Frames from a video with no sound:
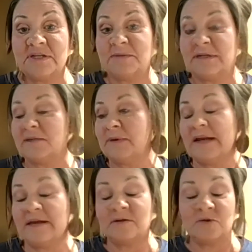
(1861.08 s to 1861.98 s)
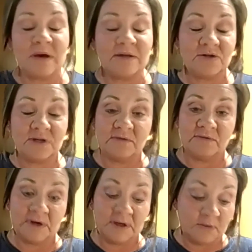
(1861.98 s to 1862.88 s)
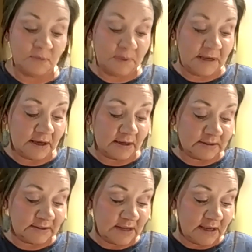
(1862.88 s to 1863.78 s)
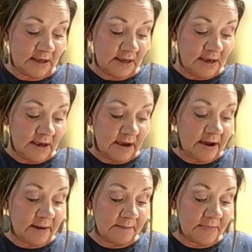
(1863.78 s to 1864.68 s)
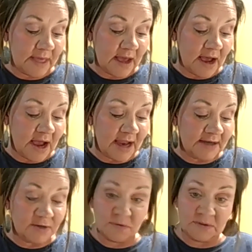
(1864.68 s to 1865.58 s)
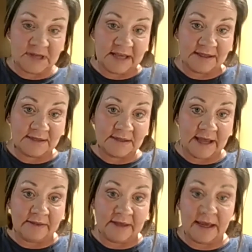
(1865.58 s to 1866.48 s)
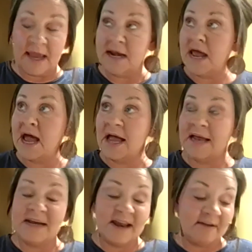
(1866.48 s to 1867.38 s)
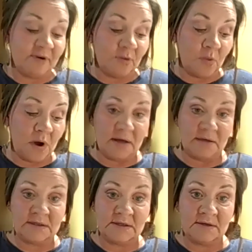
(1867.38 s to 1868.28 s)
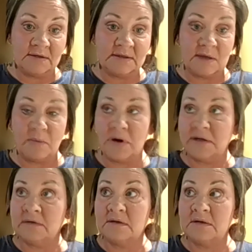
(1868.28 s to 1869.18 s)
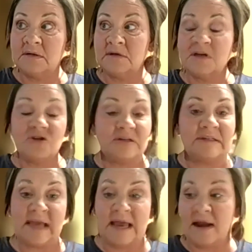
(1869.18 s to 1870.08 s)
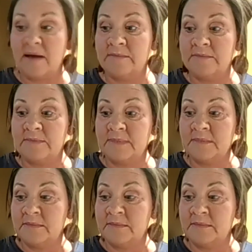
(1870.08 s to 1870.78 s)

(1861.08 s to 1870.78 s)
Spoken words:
which leads me to my next question for you, because um, I don't take this lightly, and I never want someone to just sign up.